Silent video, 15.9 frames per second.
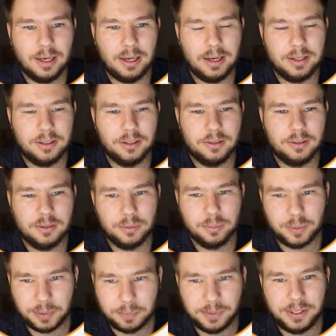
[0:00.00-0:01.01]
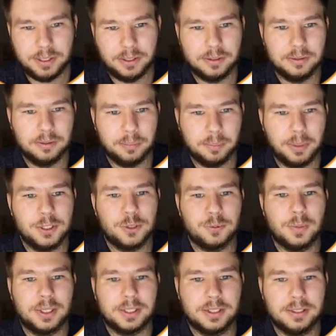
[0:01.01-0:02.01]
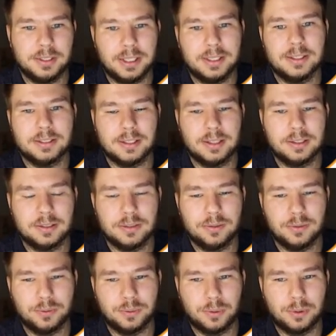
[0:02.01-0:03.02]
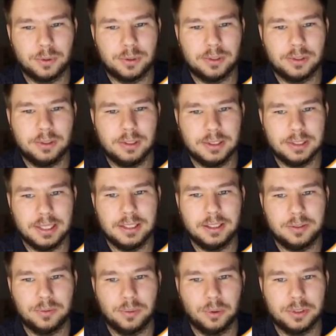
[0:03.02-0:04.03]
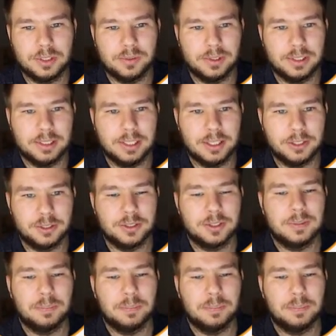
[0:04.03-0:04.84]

and prepare benchmarking datasets for data quality validation